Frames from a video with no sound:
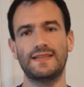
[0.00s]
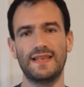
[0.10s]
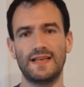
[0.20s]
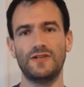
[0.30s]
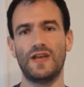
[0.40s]

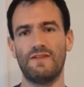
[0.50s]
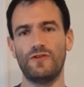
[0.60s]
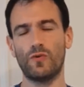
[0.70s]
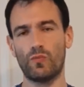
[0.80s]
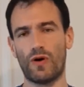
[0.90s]
if
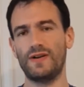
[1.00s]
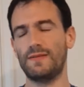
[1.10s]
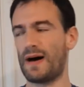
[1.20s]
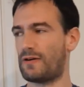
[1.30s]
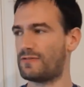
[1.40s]
you're worried
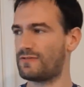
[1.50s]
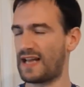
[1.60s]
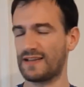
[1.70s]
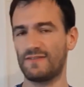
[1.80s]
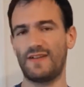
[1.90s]
about
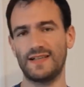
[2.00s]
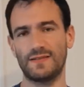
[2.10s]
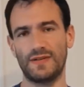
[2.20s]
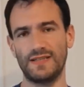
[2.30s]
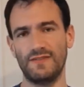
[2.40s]
lack of flexibility,